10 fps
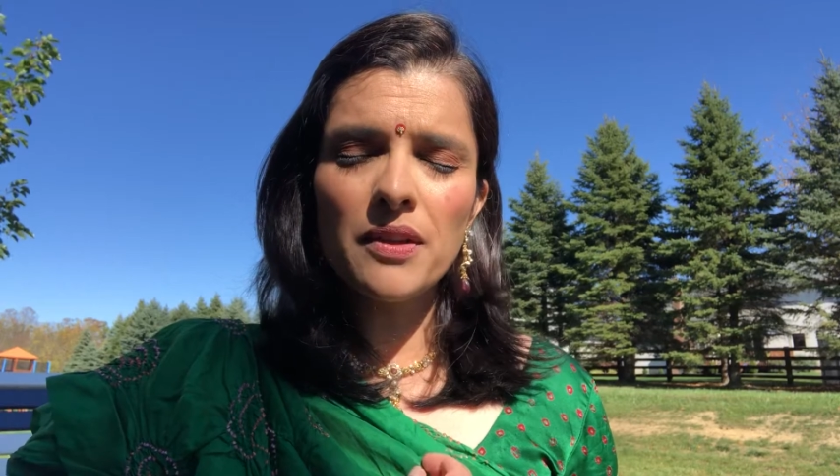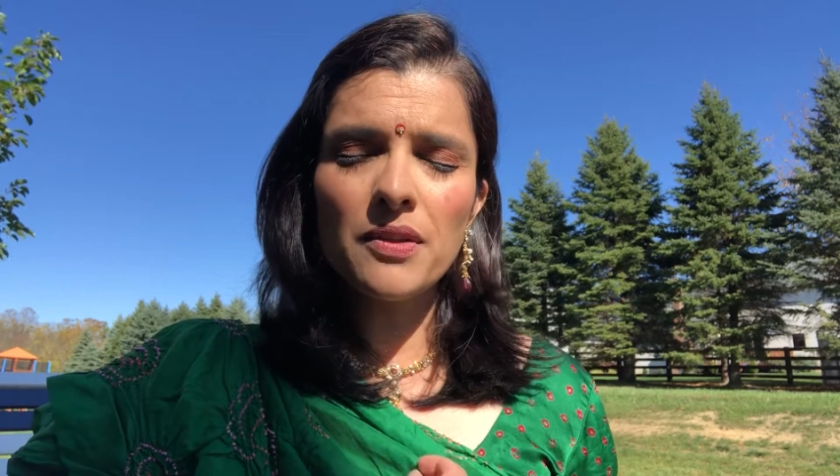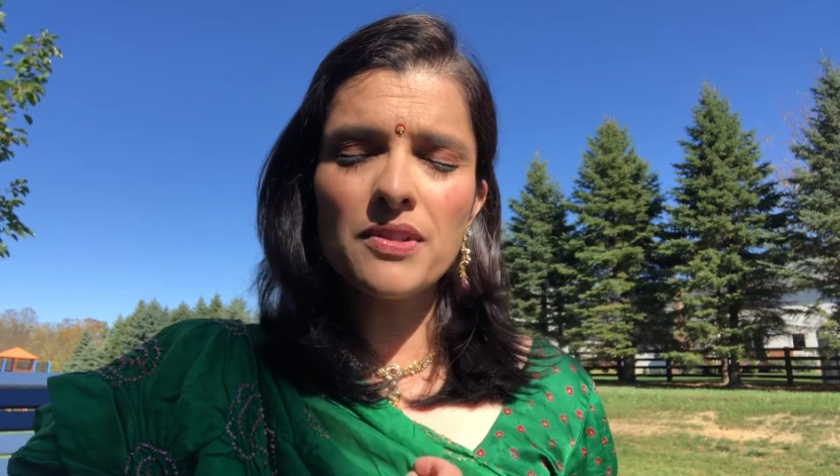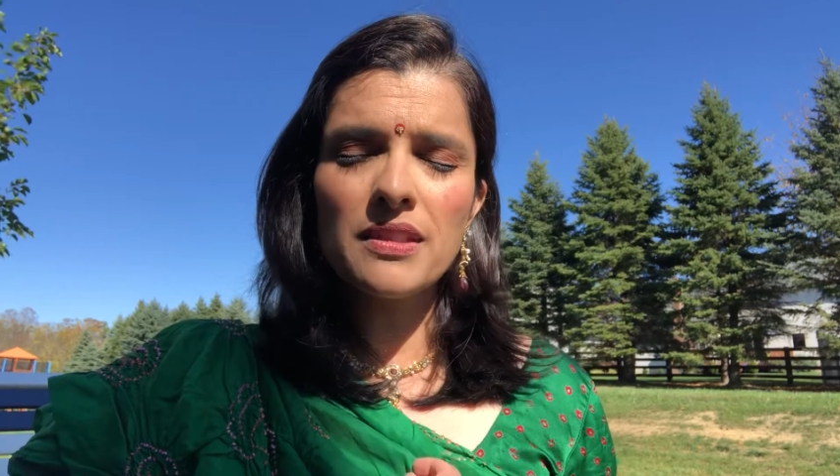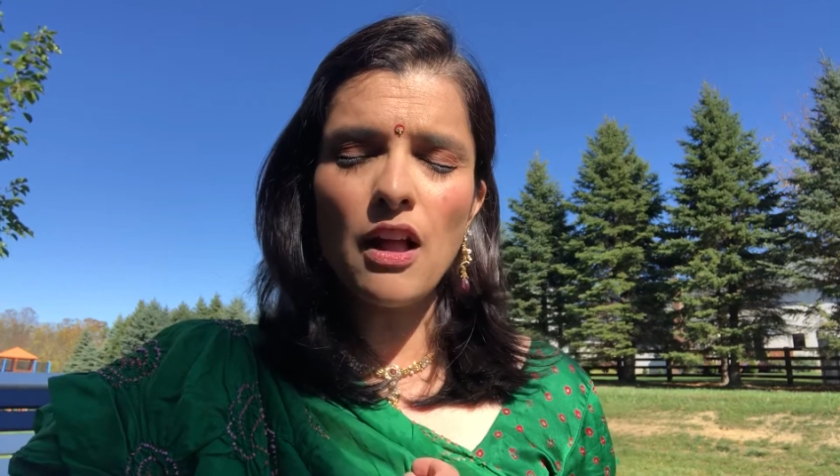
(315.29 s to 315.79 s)

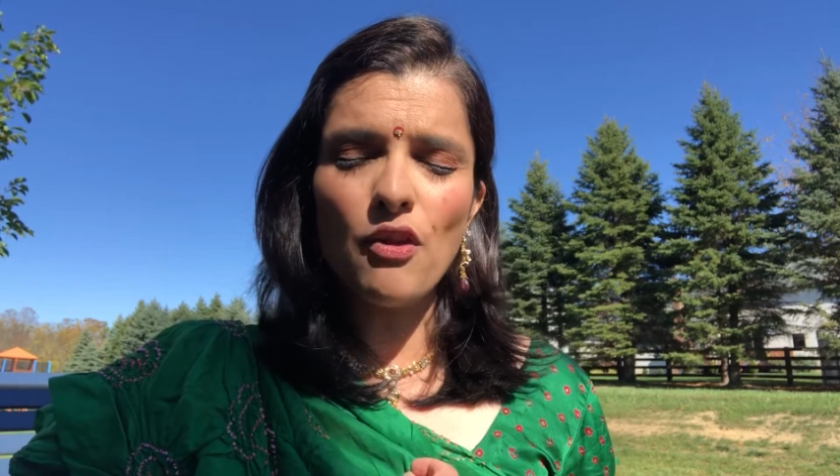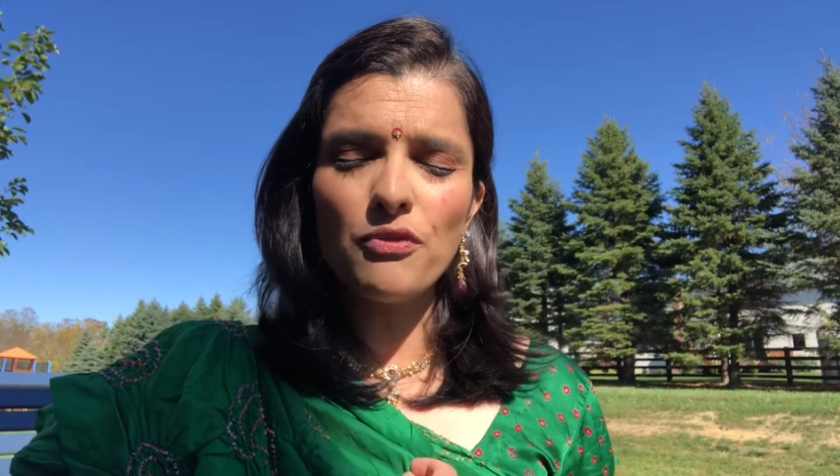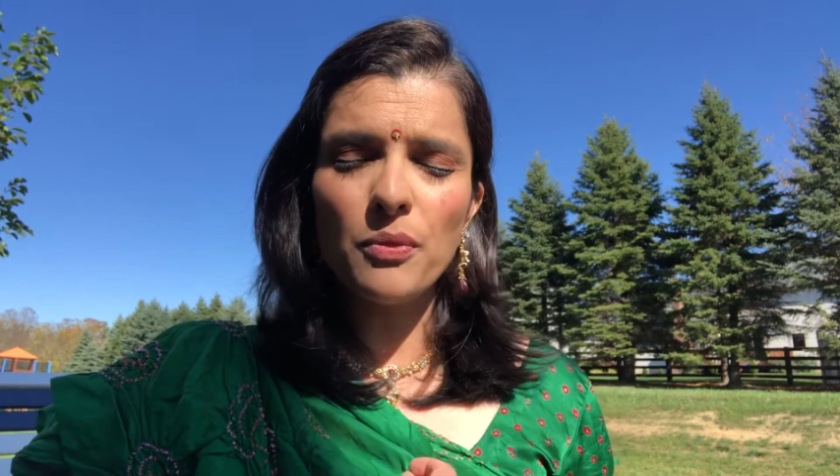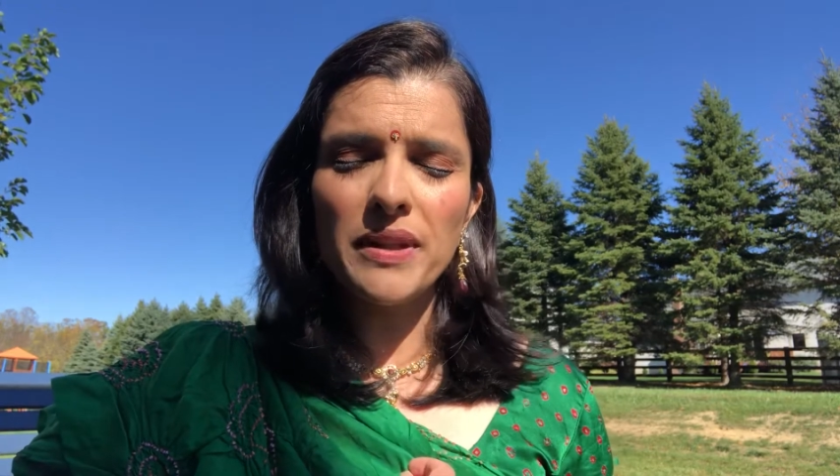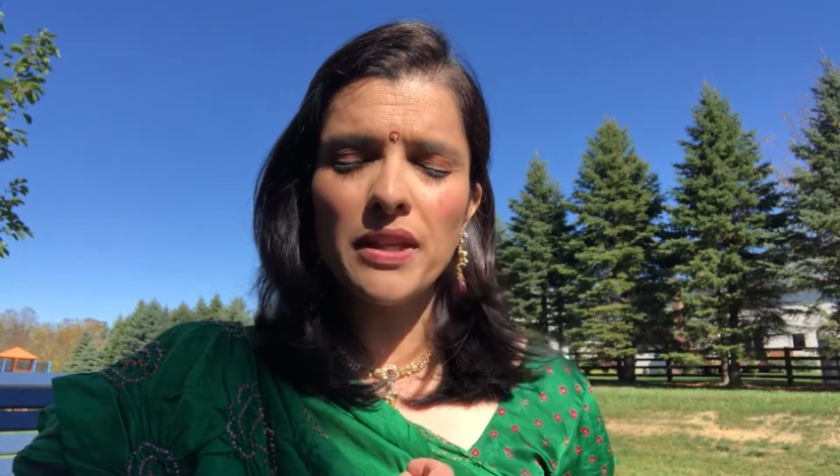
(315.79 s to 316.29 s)
herself,
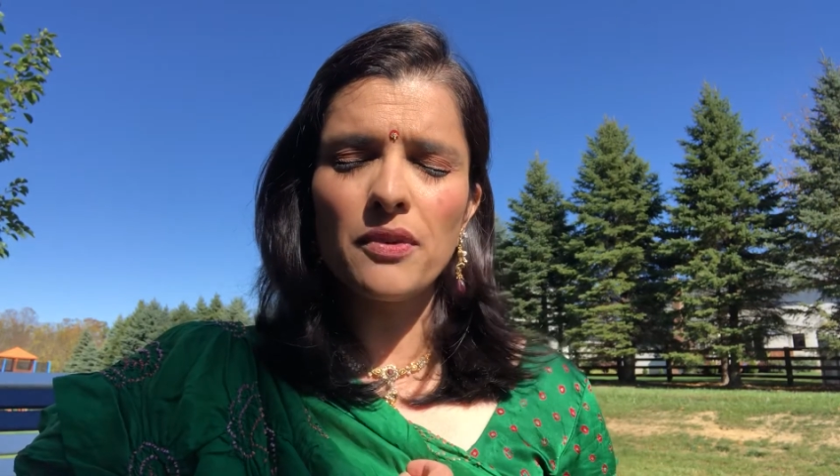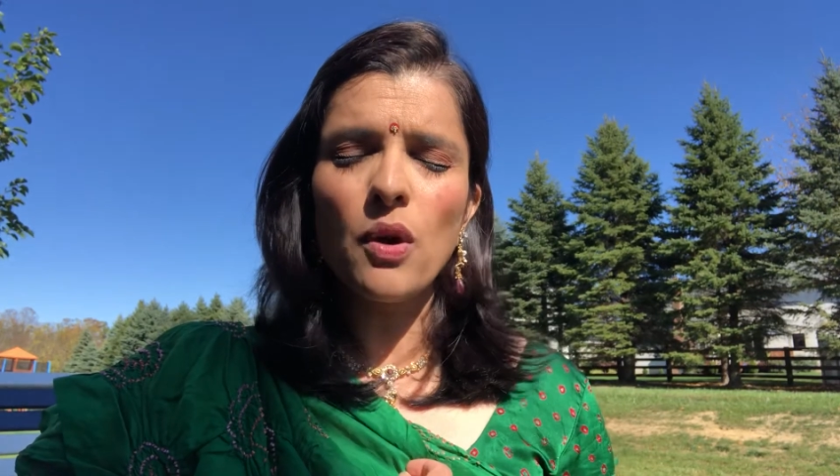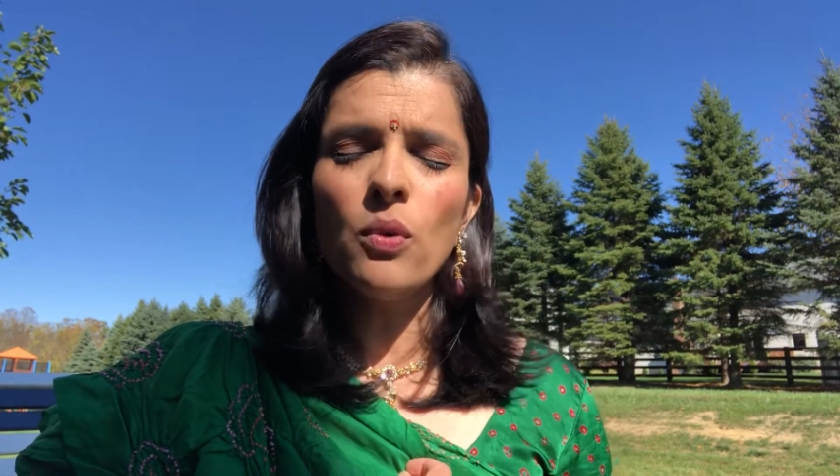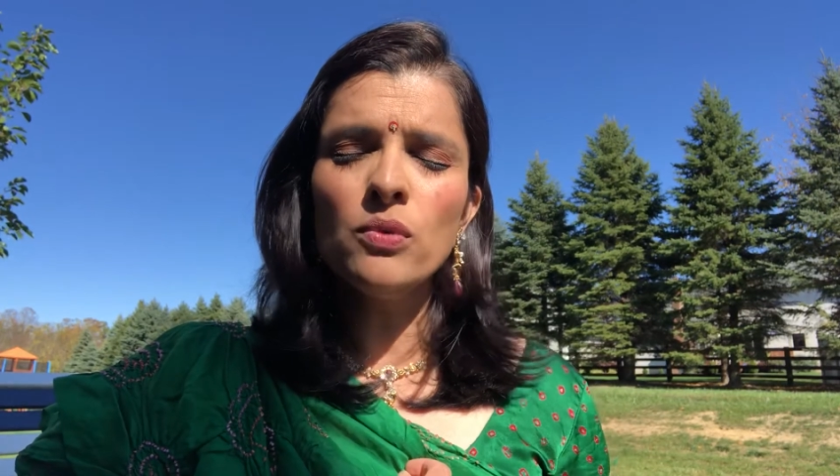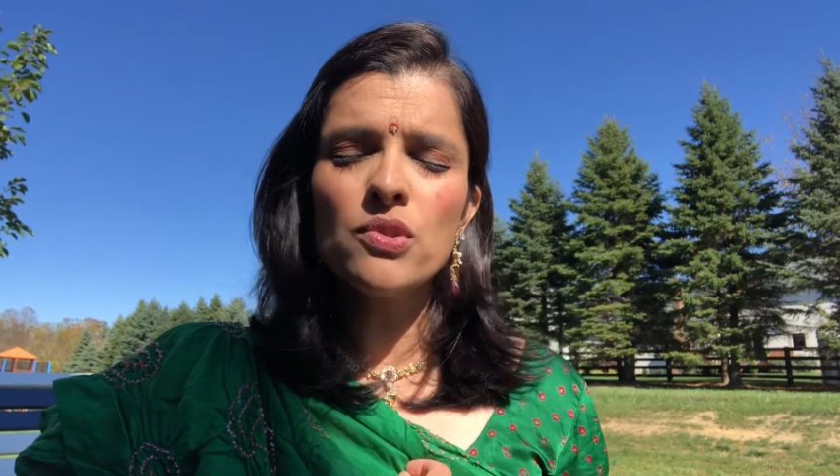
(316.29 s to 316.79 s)
within her
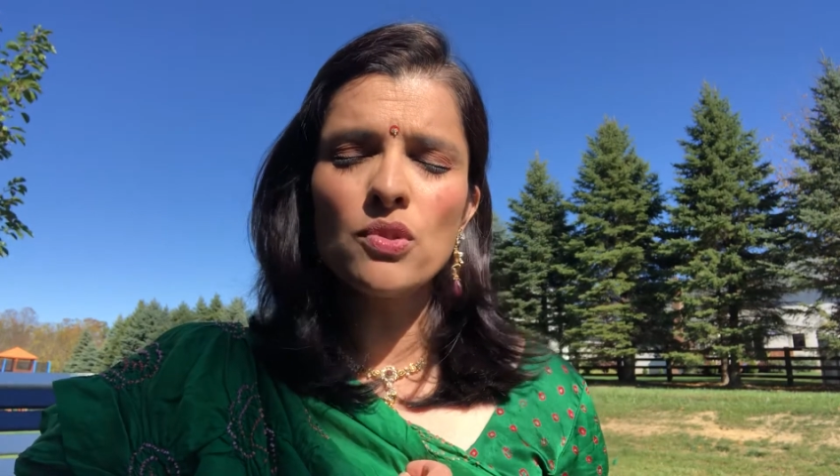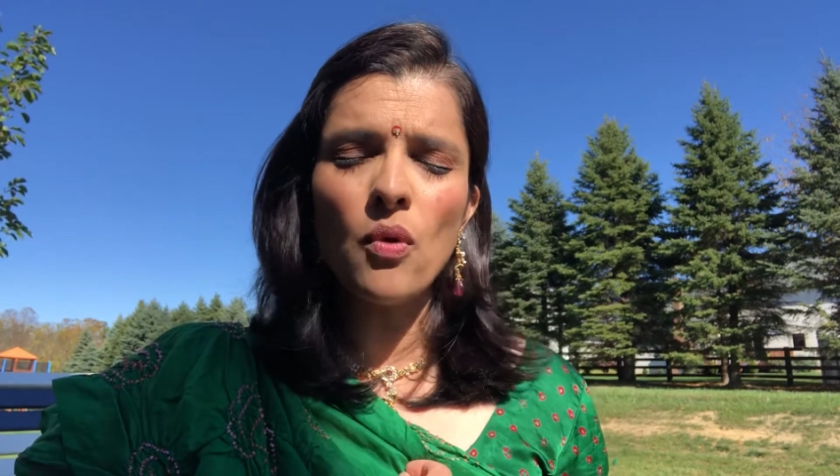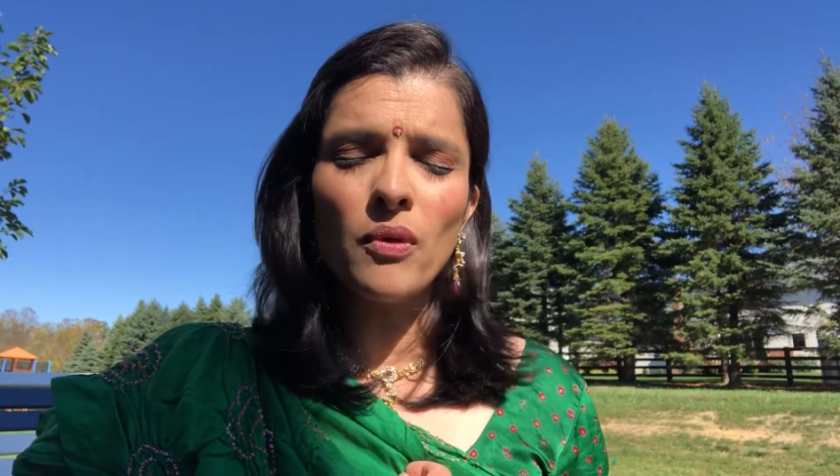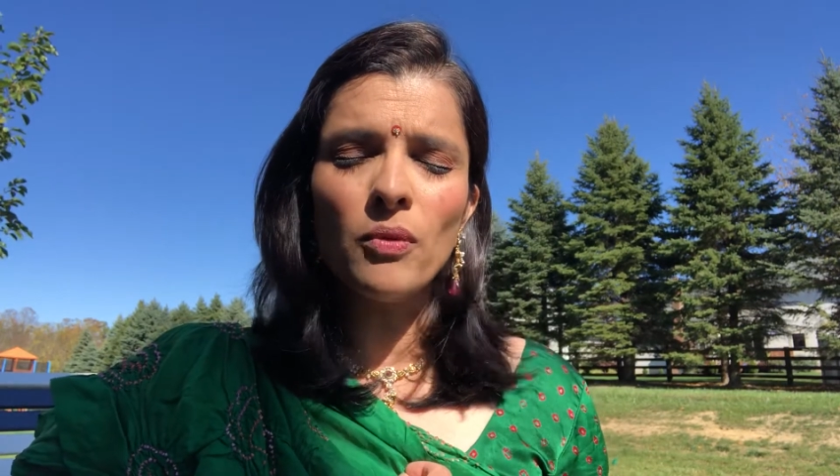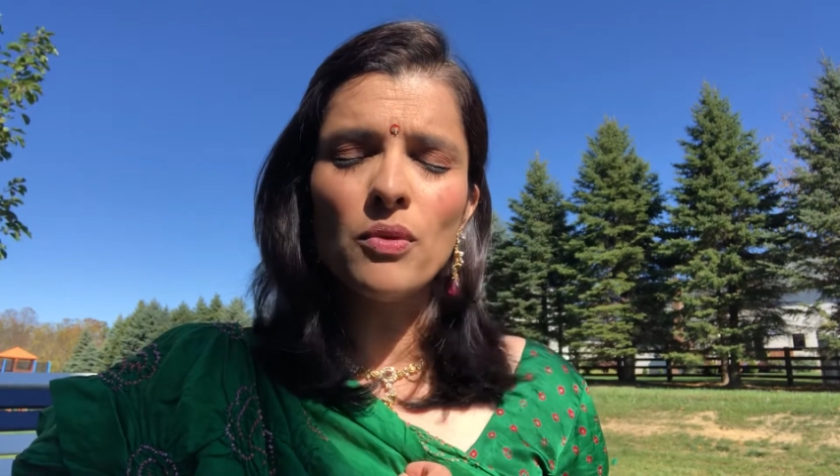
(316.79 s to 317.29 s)
own
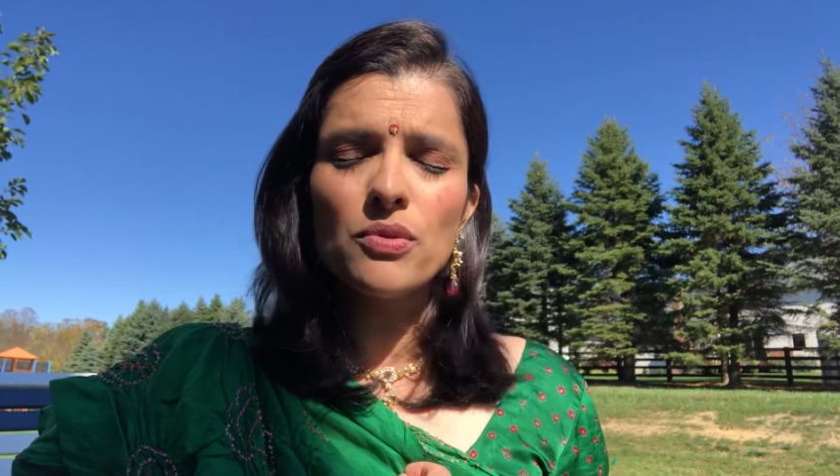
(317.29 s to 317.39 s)
soul,